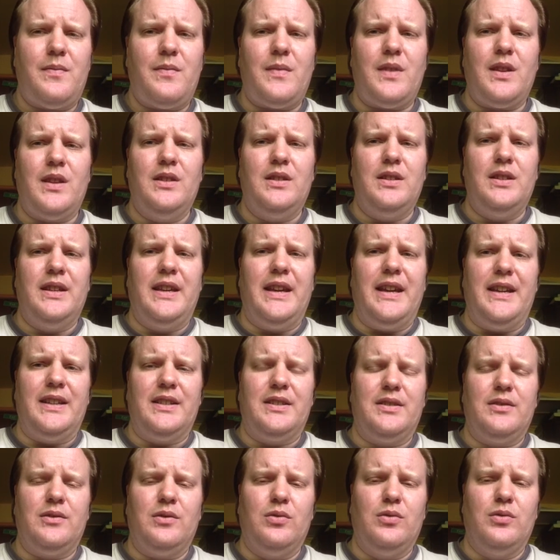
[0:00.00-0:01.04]
and to get
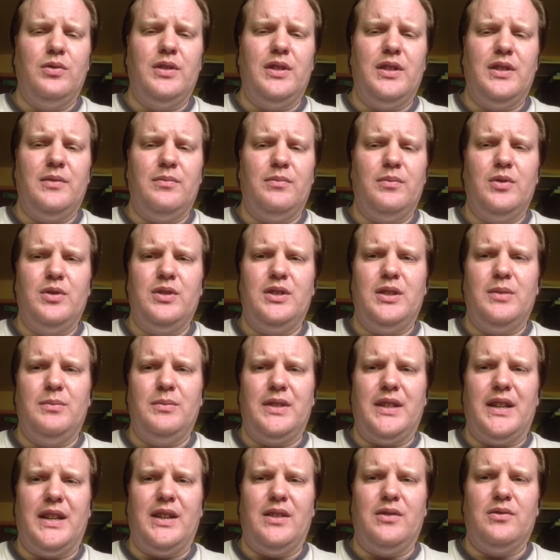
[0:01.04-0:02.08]
all the Muslims
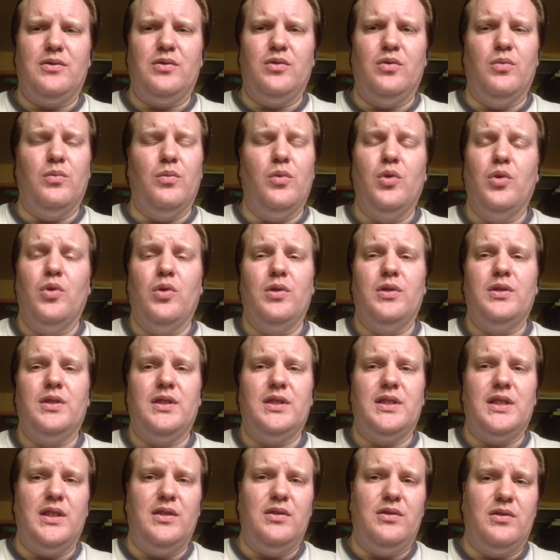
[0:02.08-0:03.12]
out, or Moors as
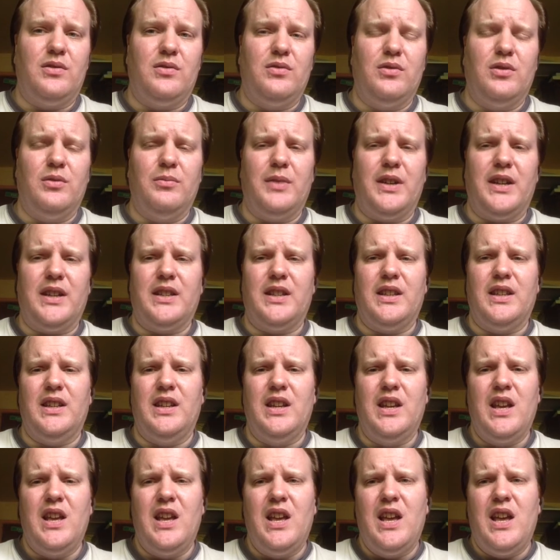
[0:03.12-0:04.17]
they used to call them back then,
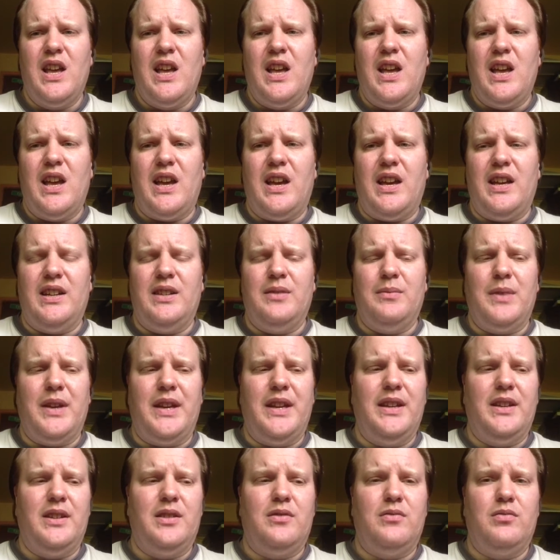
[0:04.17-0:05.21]
and
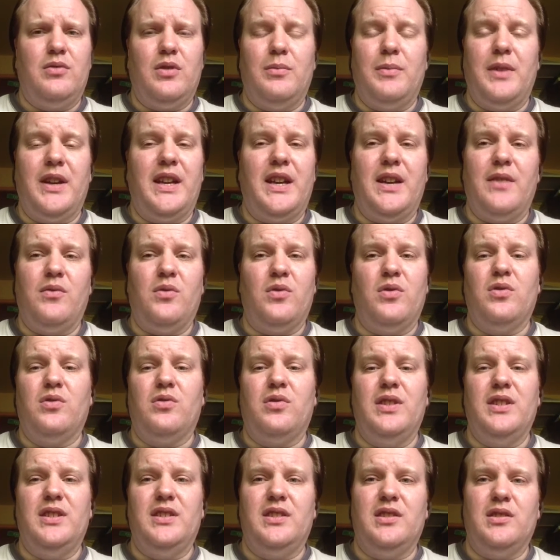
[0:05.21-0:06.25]
make well make everyone
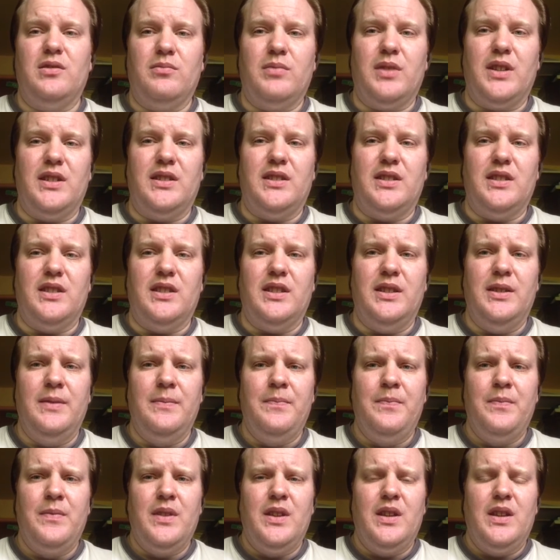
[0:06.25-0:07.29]
Christian, basically.
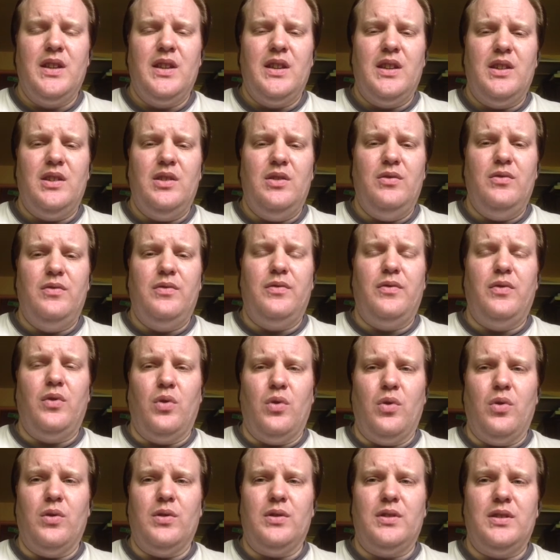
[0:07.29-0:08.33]
You
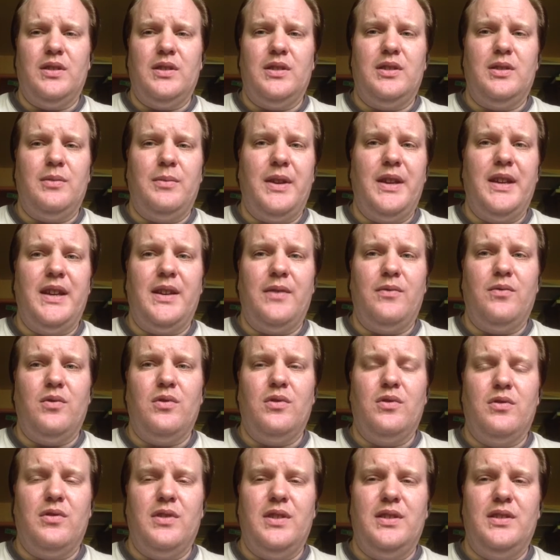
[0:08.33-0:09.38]
fought to make everyone
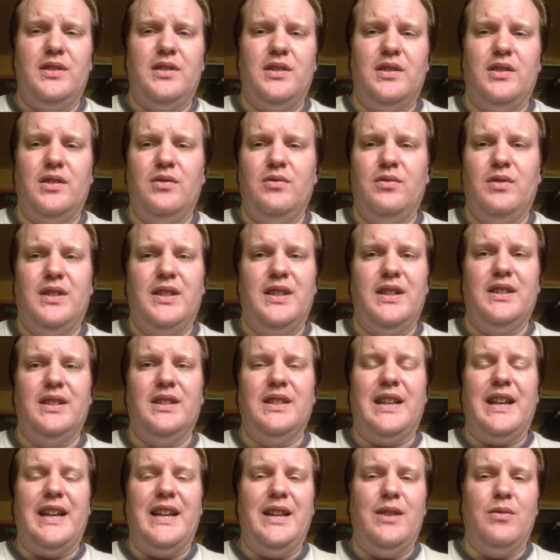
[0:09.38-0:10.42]
Christian. You'd kill
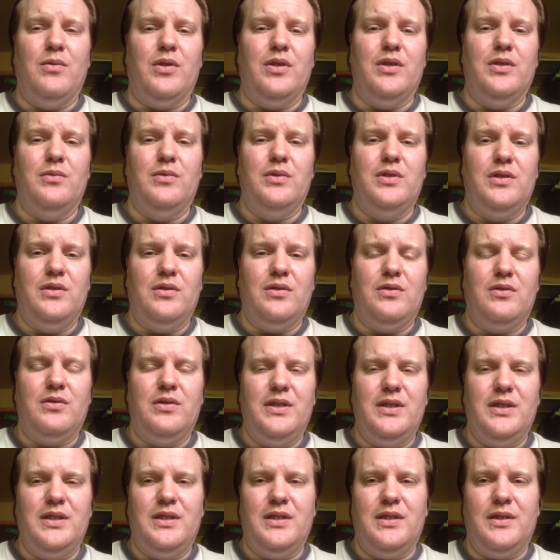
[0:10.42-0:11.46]
anyone that was not
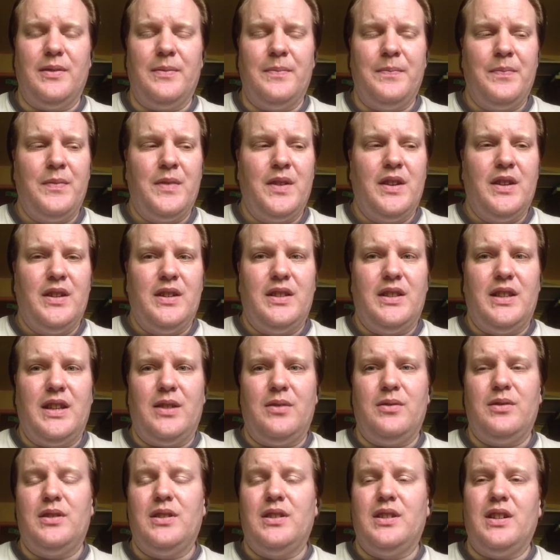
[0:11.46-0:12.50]
Christian. That
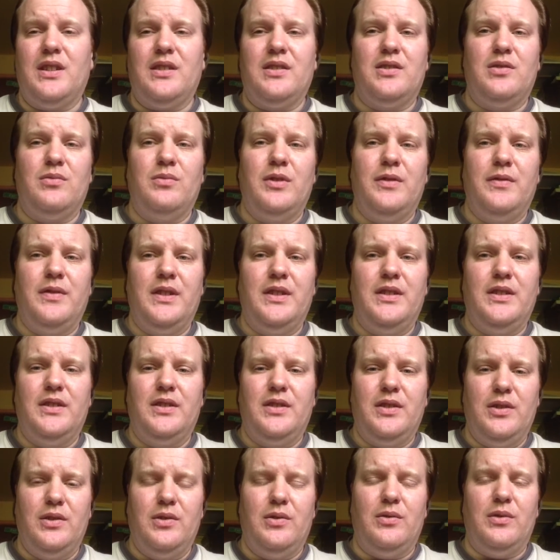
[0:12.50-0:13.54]
was the customary thing to
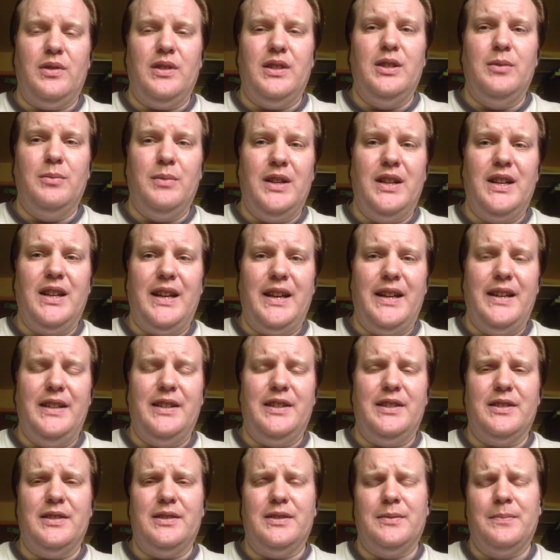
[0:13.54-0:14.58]
do in the Middle
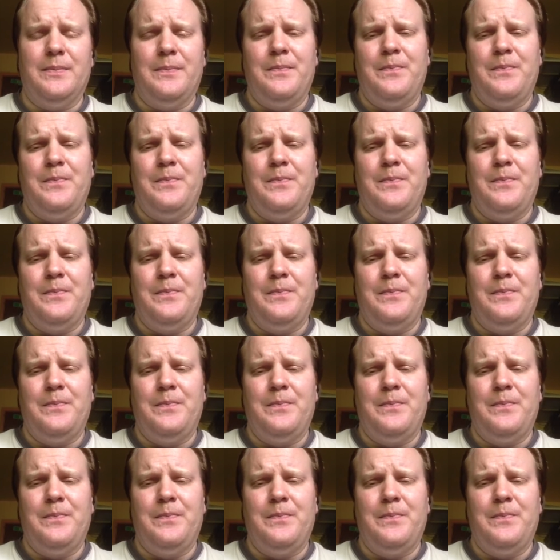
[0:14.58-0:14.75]
Ages.